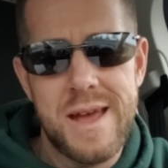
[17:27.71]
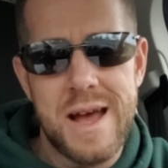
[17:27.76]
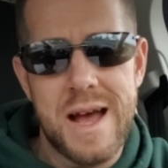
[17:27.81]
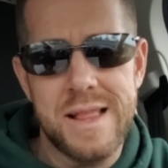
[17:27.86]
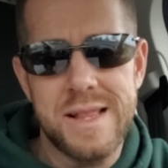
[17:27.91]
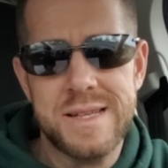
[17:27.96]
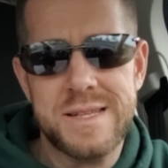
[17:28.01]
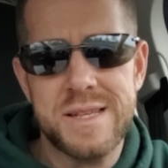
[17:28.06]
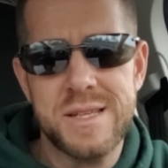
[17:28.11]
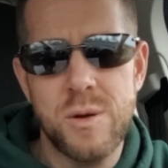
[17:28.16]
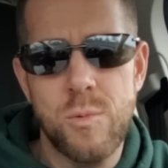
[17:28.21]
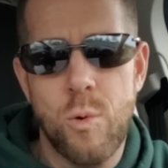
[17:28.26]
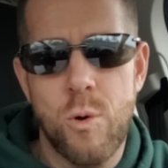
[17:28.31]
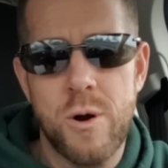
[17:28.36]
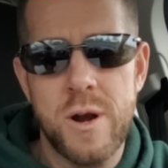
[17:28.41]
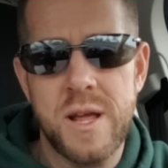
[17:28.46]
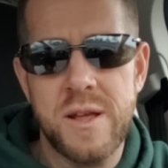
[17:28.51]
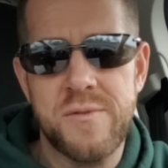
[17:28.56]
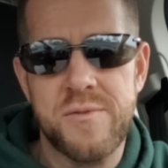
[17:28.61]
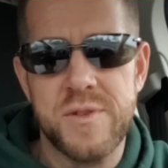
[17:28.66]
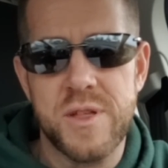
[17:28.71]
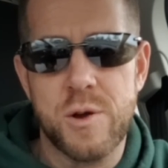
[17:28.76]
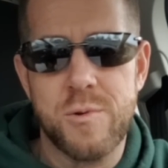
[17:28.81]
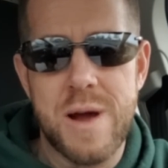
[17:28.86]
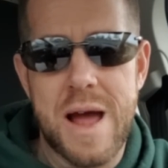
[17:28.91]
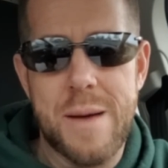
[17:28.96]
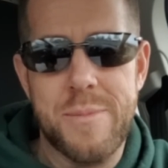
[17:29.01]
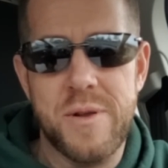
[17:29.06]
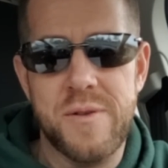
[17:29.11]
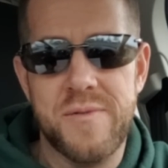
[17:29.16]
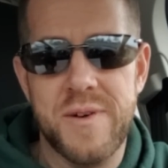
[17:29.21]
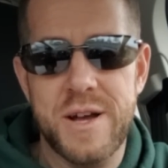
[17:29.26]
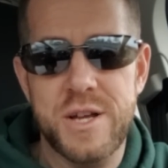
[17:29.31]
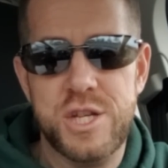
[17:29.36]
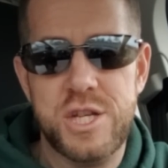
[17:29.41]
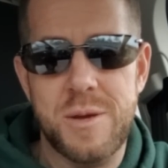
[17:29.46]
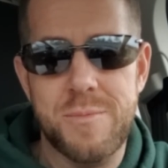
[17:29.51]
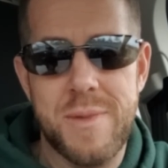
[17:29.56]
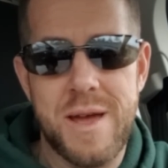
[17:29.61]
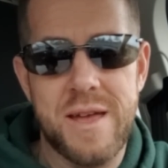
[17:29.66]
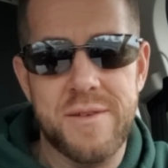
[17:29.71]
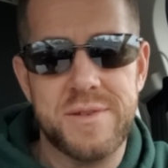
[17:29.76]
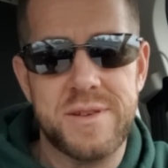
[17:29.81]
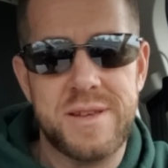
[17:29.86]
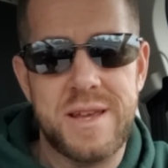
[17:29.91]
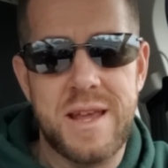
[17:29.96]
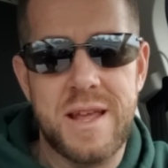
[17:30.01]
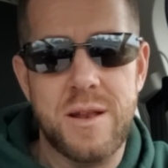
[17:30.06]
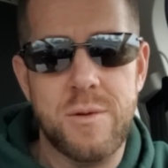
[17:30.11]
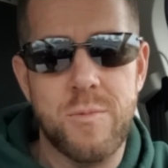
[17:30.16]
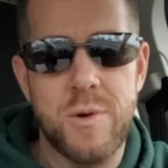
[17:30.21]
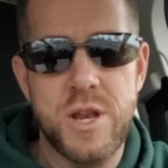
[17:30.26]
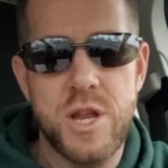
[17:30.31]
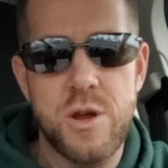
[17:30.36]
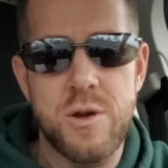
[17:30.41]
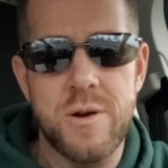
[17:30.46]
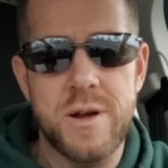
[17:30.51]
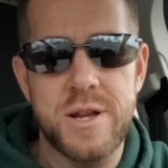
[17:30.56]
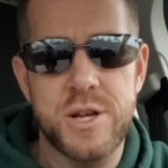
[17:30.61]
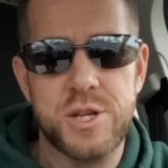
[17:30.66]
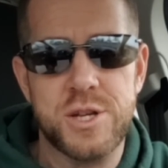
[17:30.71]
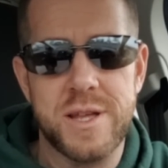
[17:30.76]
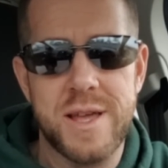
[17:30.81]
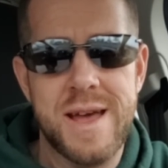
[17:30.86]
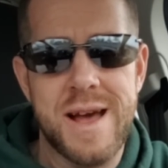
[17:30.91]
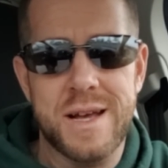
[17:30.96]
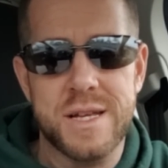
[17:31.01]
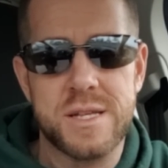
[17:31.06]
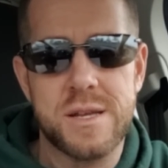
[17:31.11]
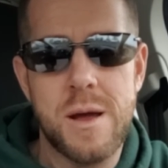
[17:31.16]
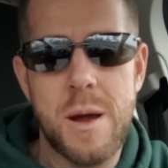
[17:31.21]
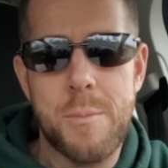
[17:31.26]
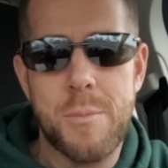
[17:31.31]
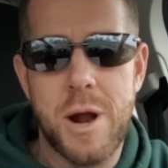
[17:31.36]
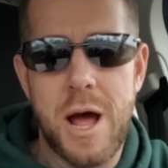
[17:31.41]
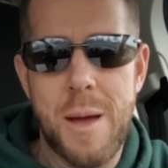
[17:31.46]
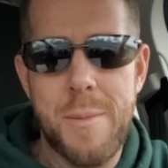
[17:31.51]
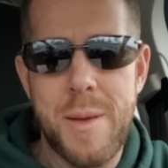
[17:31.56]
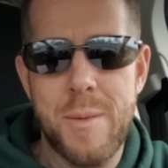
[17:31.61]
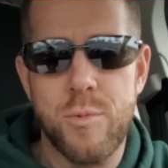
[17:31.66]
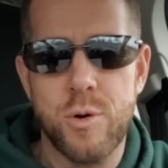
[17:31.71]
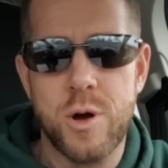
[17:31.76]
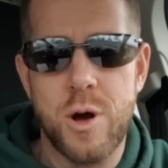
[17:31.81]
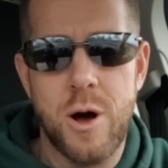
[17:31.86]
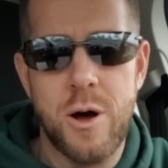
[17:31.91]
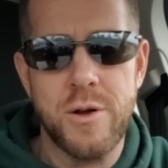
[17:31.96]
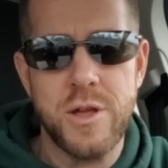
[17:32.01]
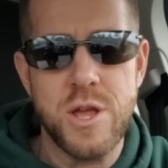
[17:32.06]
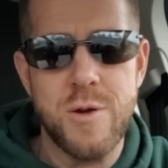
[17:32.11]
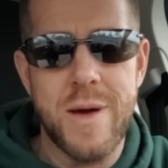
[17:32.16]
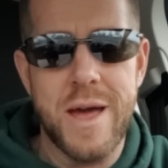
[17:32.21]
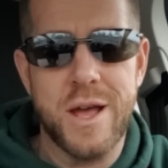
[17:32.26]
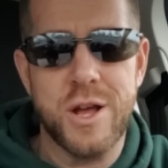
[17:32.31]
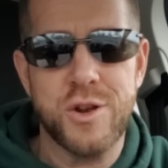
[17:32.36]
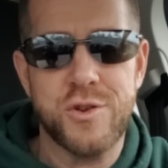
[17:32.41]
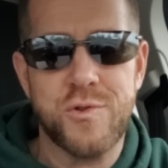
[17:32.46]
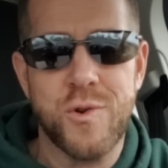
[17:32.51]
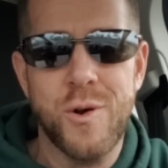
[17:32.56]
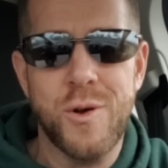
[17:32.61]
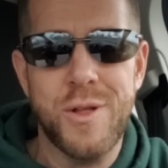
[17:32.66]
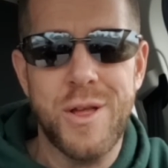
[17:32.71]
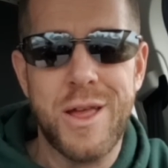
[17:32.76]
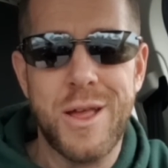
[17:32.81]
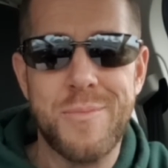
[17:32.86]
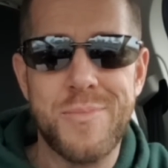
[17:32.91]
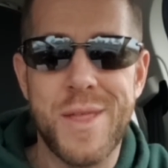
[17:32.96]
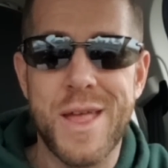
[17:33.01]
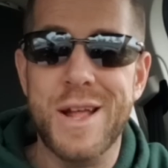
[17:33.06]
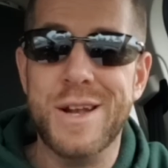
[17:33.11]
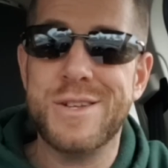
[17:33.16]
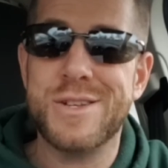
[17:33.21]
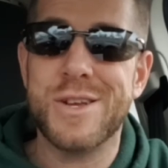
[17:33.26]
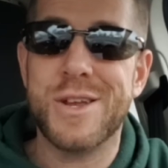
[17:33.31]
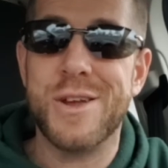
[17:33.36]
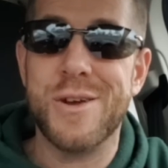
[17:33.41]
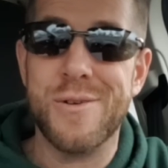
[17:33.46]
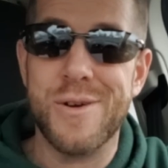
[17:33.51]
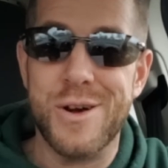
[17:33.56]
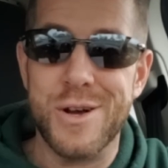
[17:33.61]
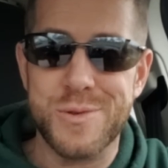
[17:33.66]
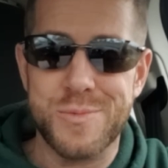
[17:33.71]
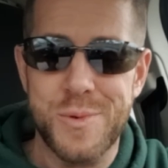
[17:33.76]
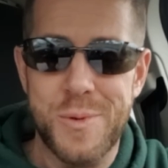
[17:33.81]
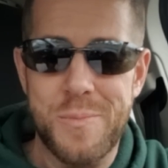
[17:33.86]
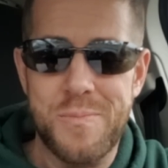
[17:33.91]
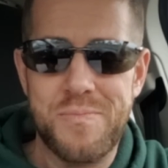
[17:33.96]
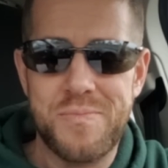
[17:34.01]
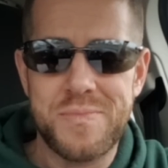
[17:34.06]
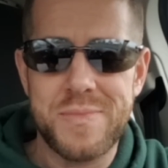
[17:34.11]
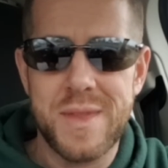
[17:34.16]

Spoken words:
And this is the warning for the crap advice you may have seen when you initially asked. Probably people calling you a controlling, insecure husband.